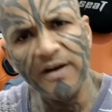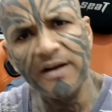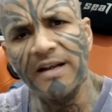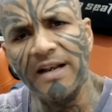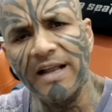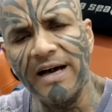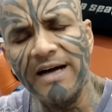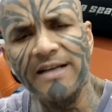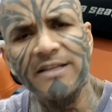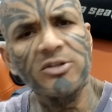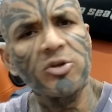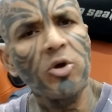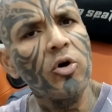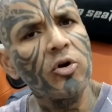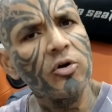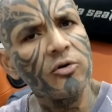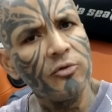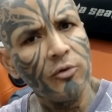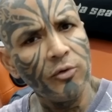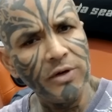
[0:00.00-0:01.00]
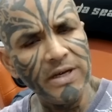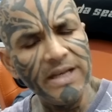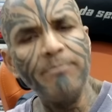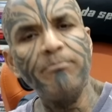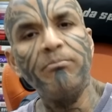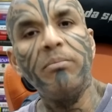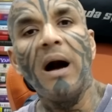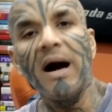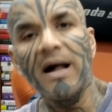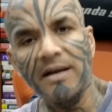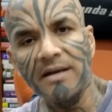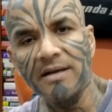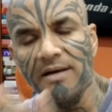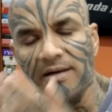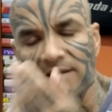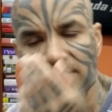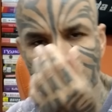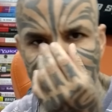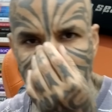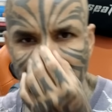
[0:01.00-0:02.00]
class or only bar
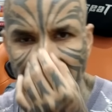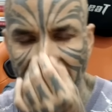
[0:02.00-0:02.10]
girls.